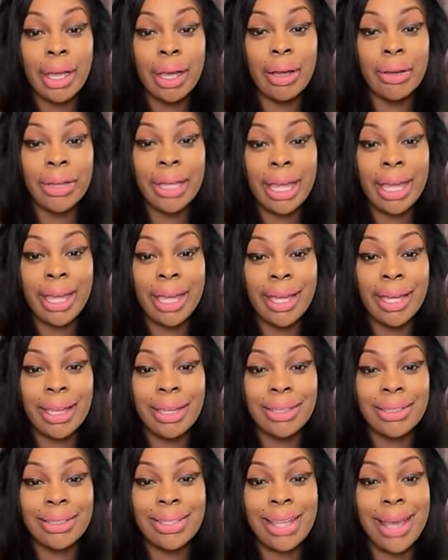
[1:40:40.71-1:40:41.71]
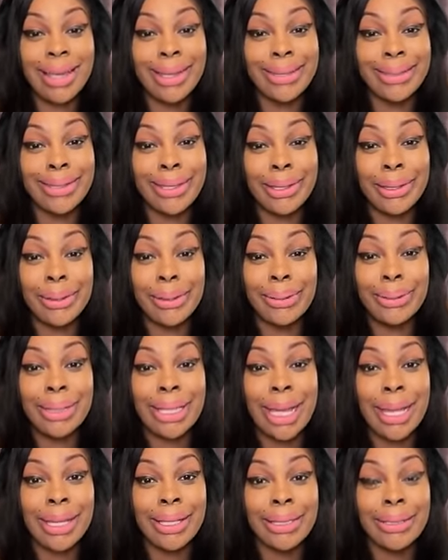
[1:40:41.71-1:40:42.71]
Okay, thank you.
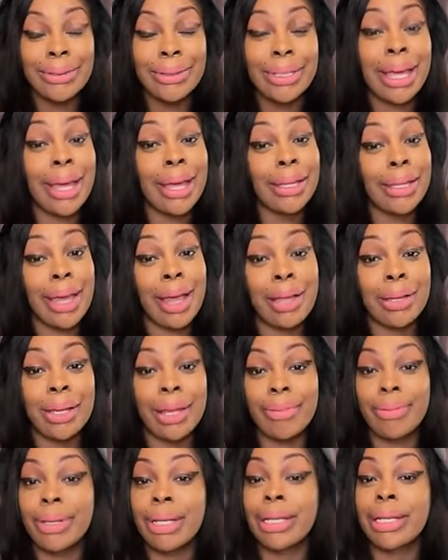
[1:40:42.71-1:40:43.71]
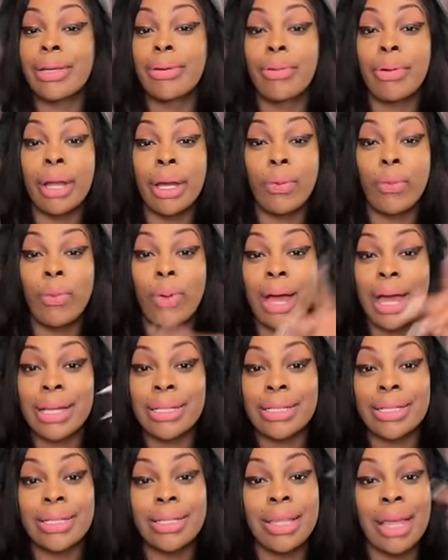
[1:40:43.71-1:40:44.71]
Thank you. Yeah, y'all definitely want to
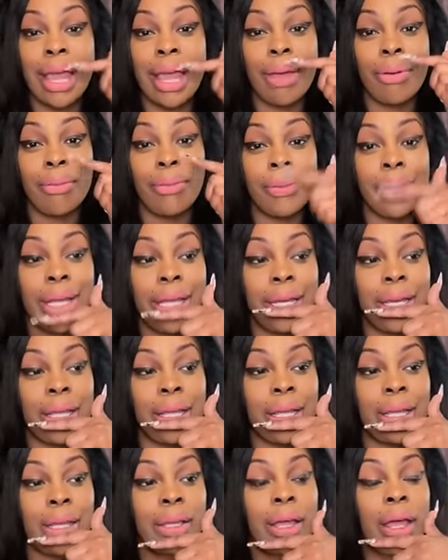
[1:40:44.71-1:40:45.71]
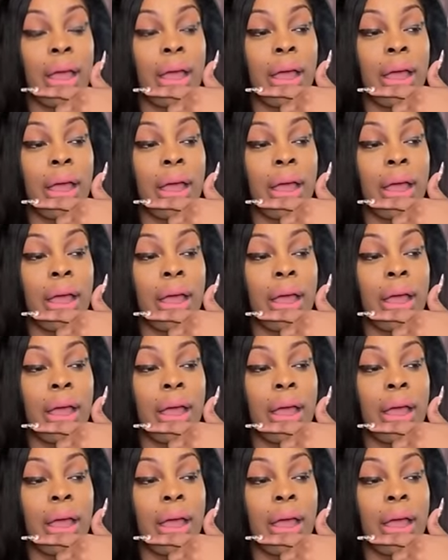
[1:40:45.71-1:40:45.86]
watch that reading.